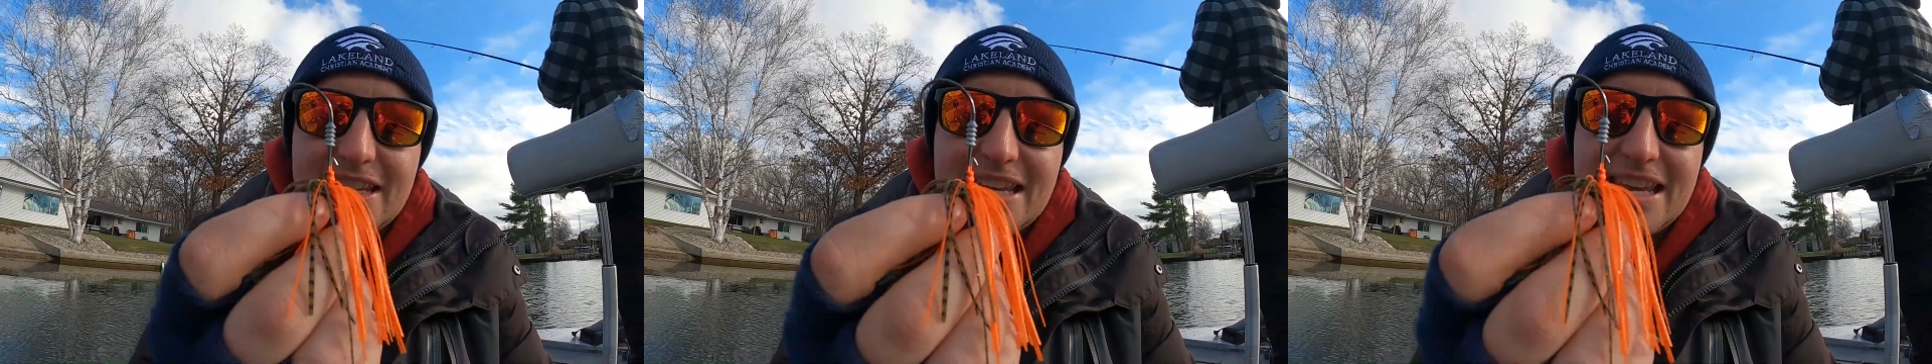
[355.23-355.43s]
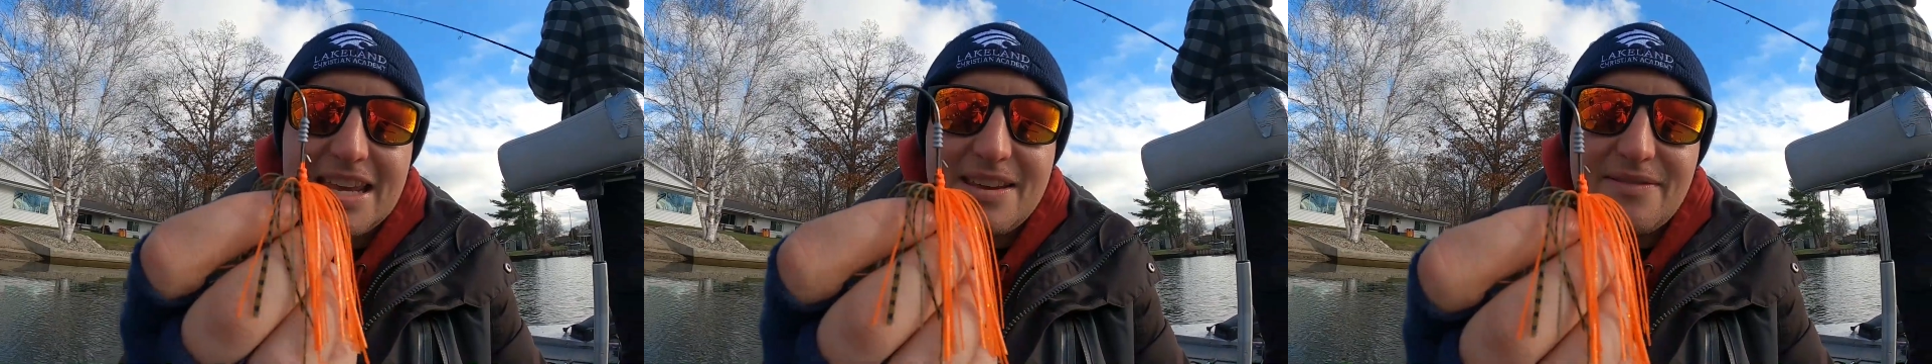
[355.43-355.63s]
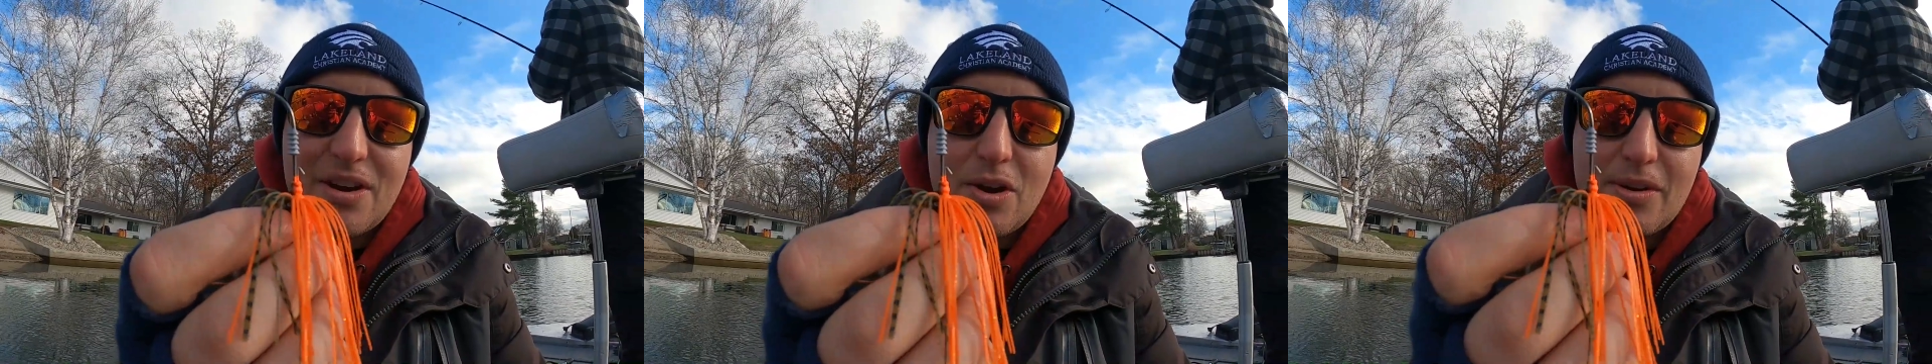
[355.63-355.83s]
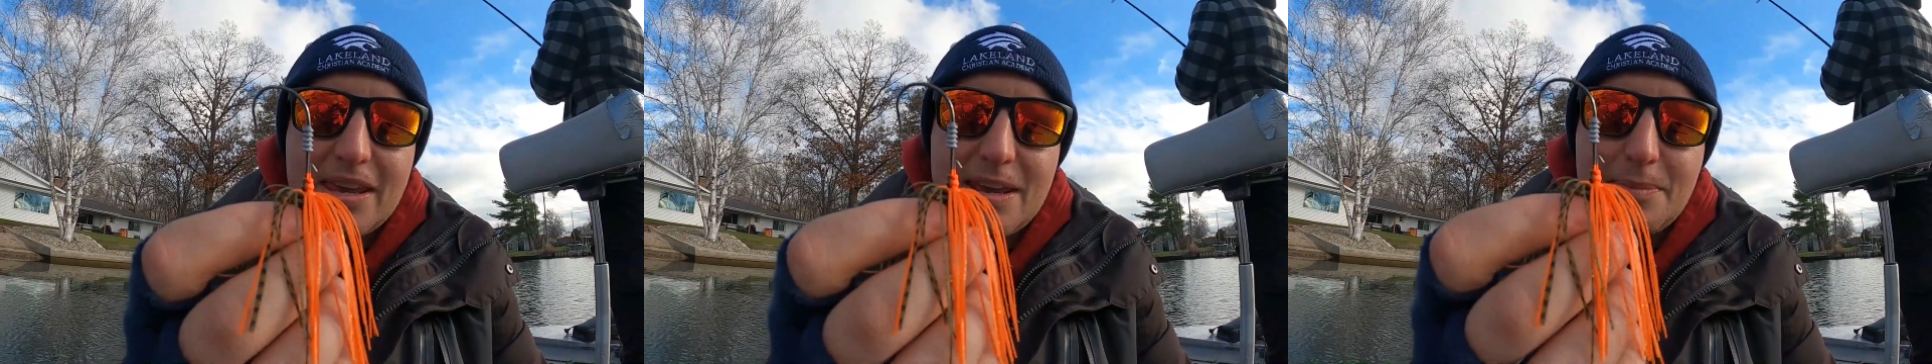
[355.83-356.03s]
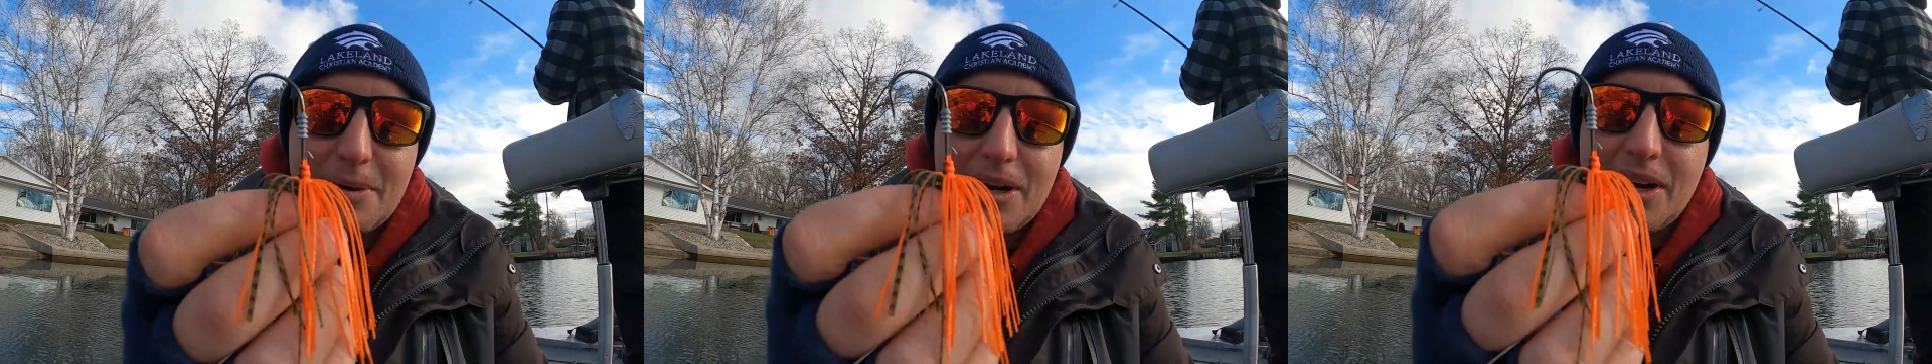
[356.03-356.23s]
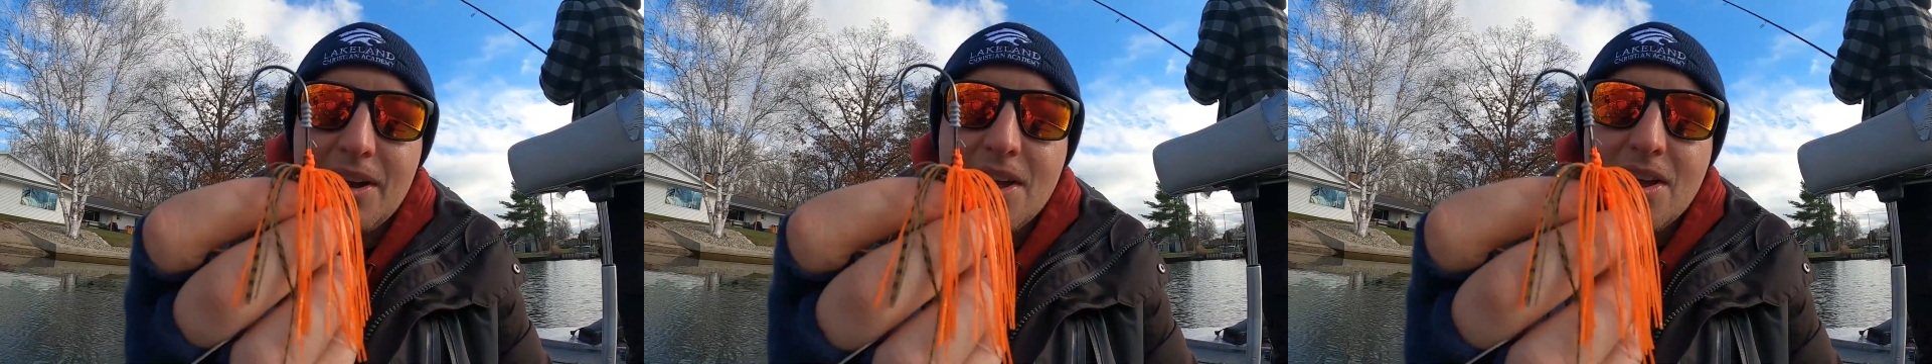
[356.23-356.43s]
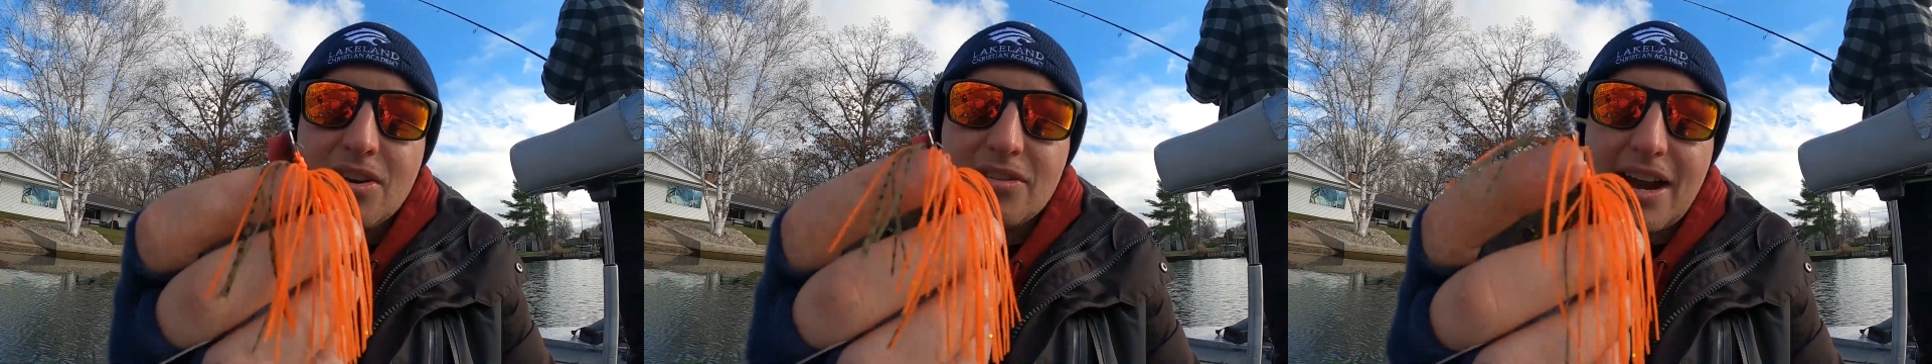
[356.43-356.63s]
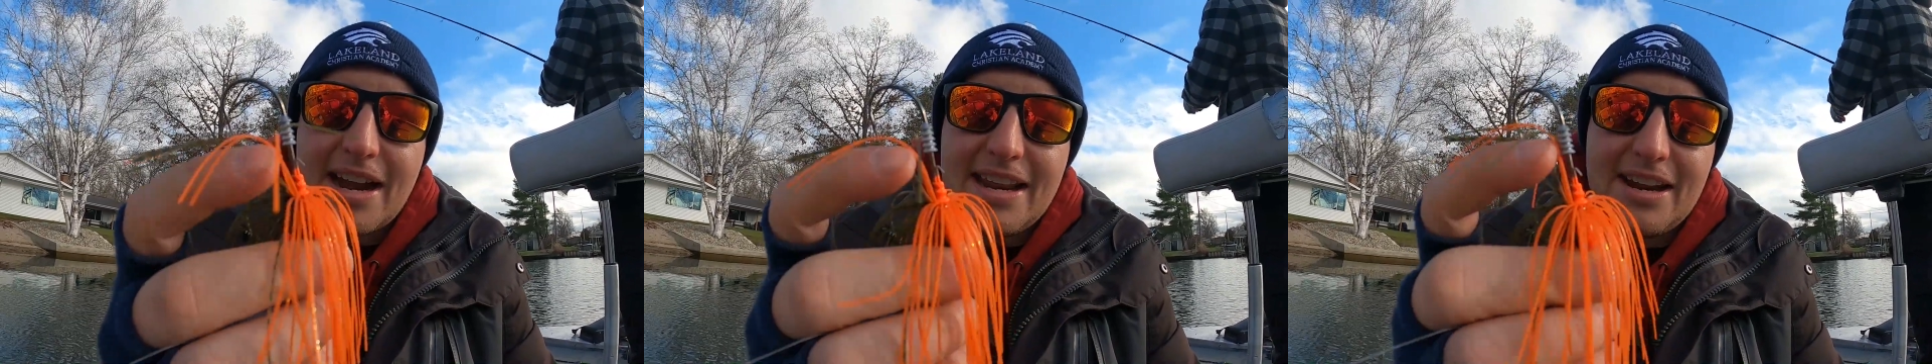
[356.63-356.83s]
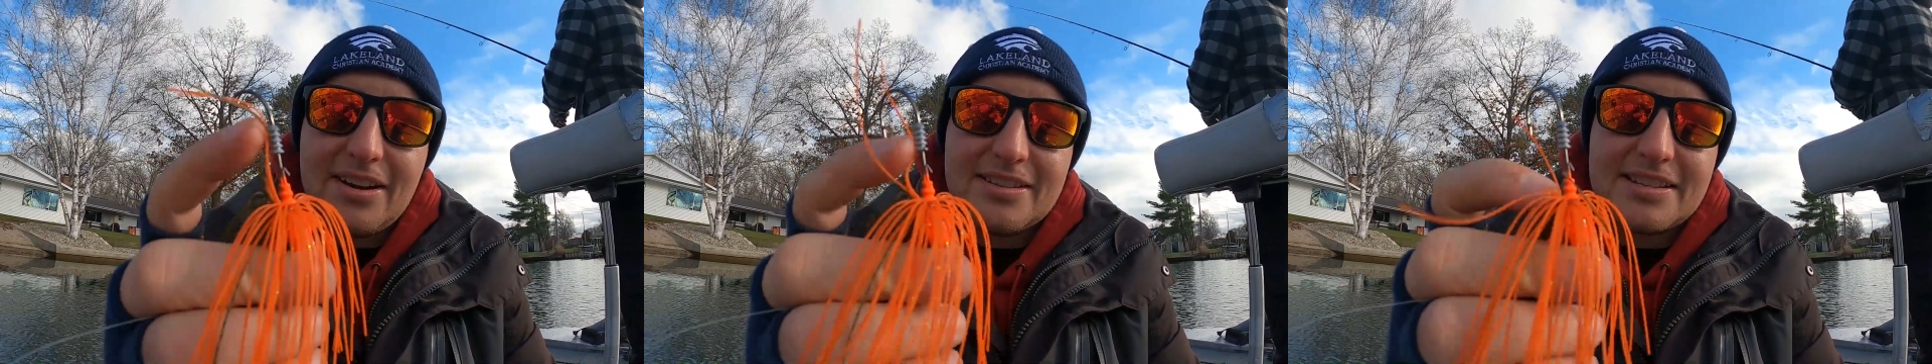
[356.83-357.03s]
the Evo keeper right here.